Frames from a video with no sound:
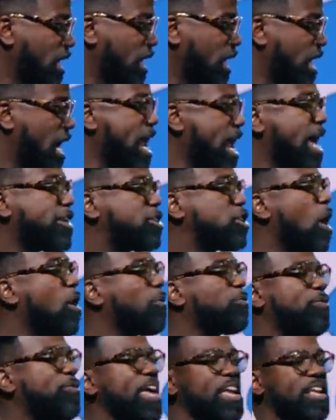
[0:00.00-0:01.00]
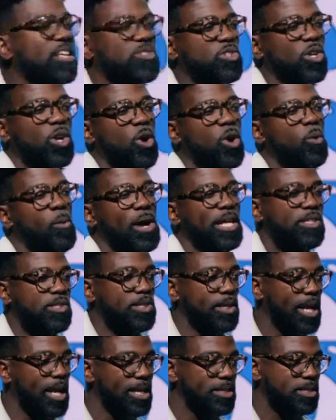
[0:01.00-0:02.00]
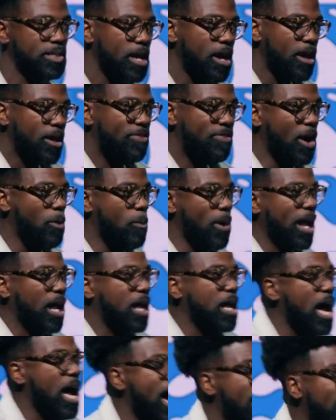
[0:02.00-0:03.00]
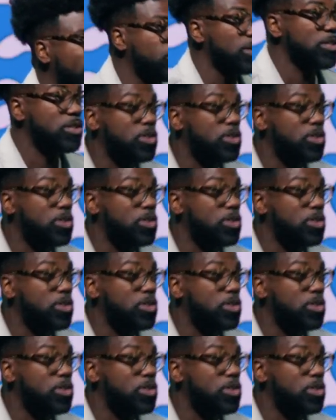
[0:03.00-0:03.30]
And I don't think it's a coincidence that when God was